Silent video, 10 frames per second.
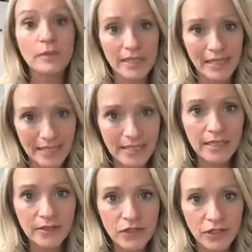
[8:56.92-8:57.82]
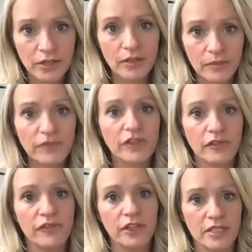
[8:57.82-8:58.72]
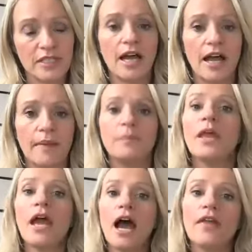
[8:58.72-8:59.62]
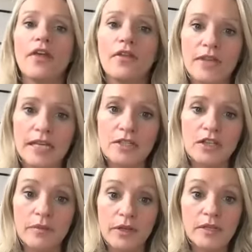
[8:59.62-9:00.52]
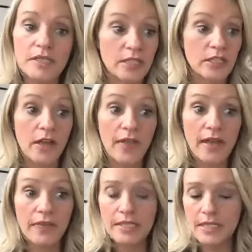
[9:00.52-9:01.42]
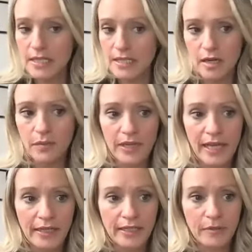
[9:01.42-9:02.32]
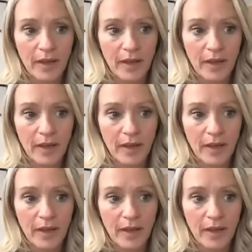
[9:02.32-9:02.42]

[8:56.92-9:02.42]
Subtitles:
was listening to them for the first time, and that these communities, this company ended up